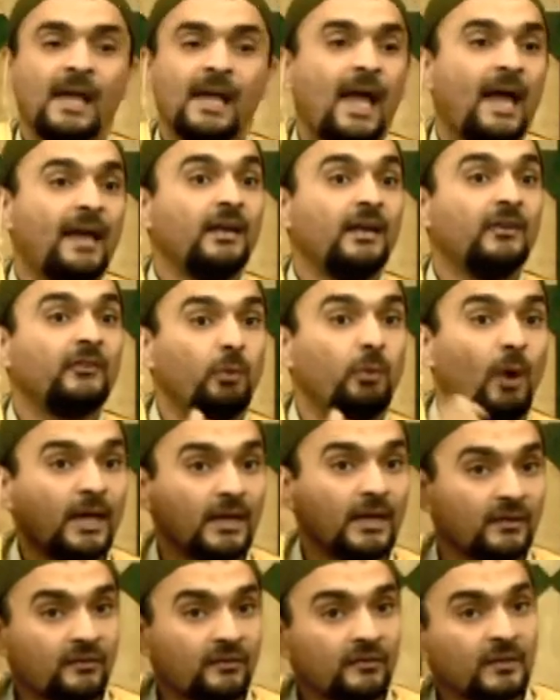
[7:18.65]
and his
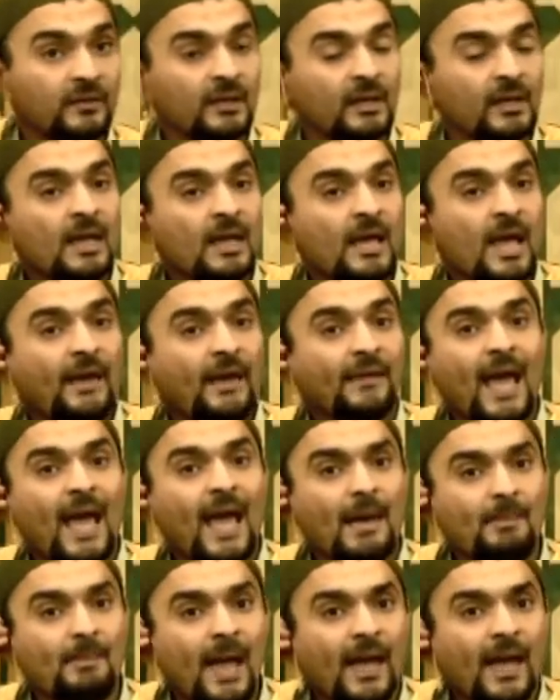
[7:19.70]
wife, and
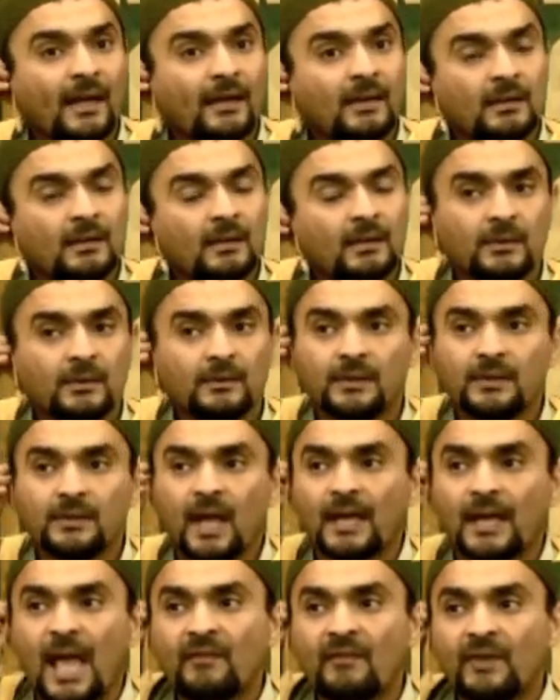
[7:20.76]
that man did
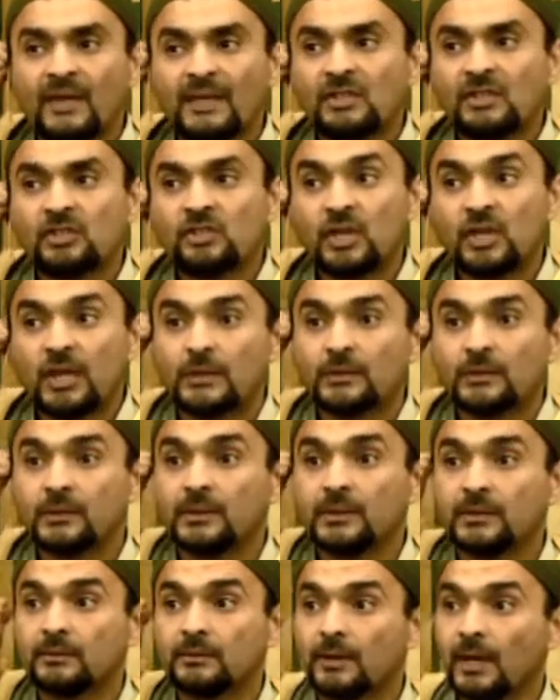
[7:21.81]
not have any children,
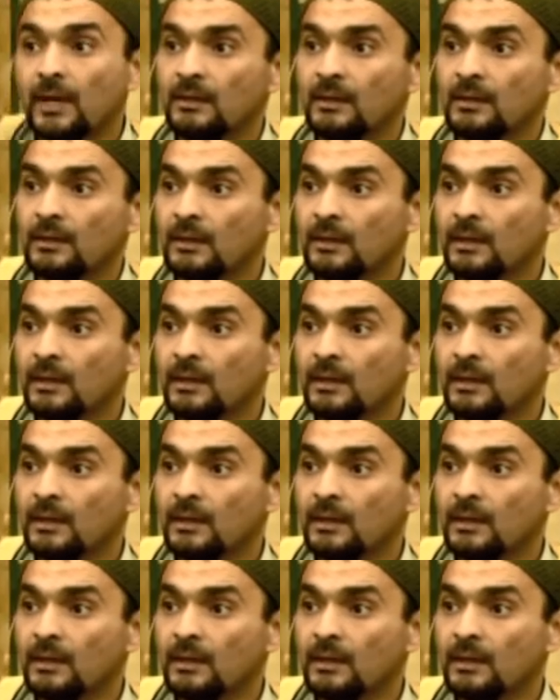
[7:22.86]
right?